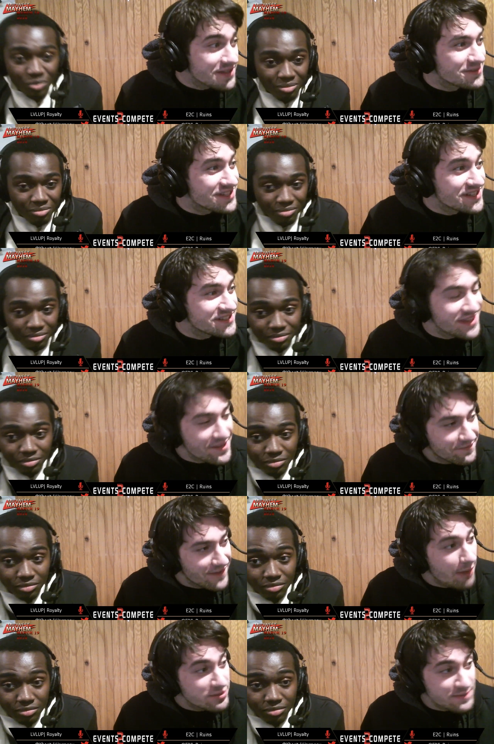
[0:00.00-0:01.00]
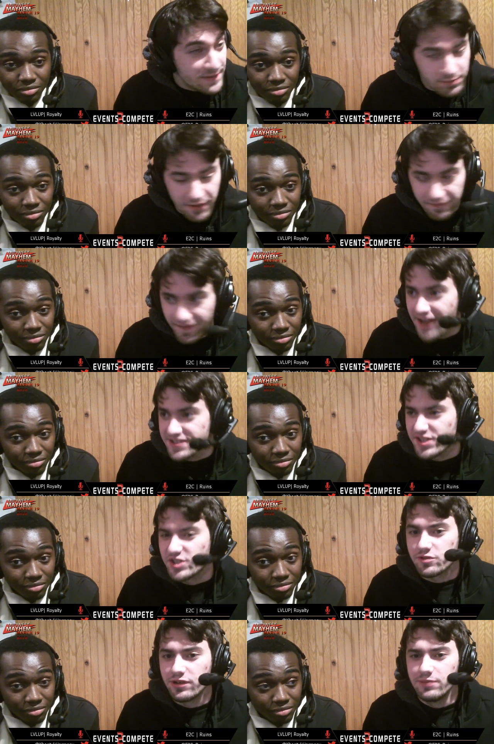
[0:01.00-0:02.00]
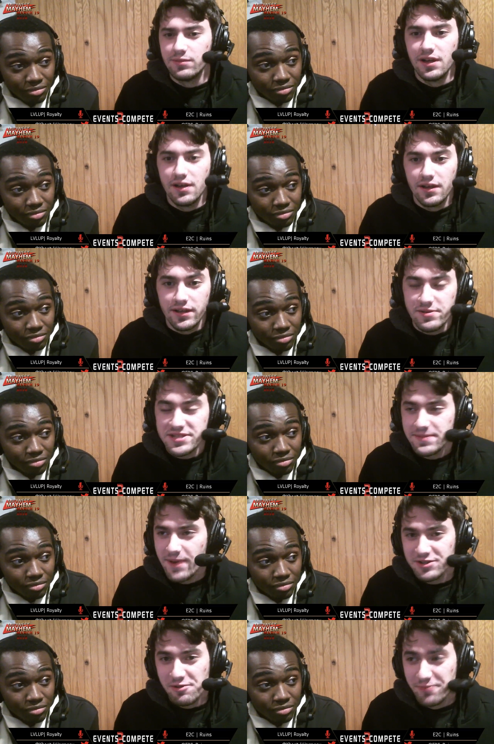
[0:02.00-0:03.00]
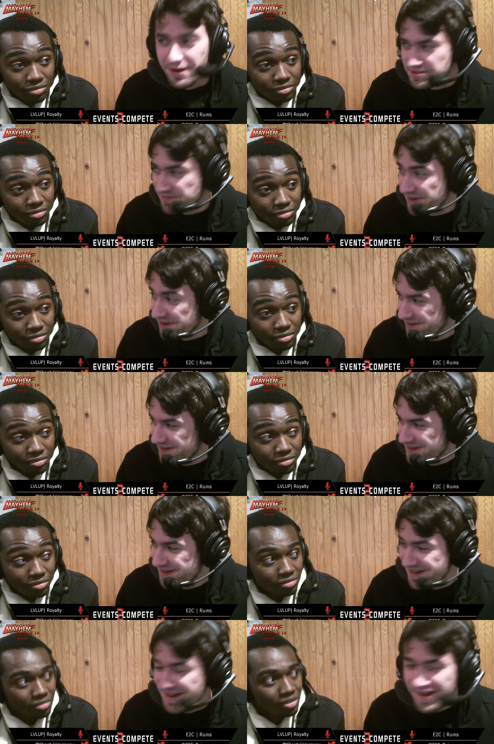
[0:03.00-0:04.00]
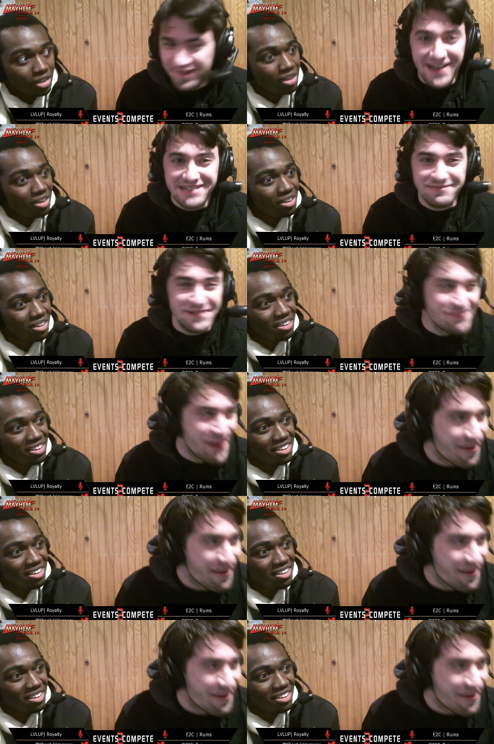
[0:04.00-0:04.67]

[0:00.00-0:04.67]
Speaker 1: going to say that I was about to play Fax on the stream. He was about to embarrass me. Fax beats me every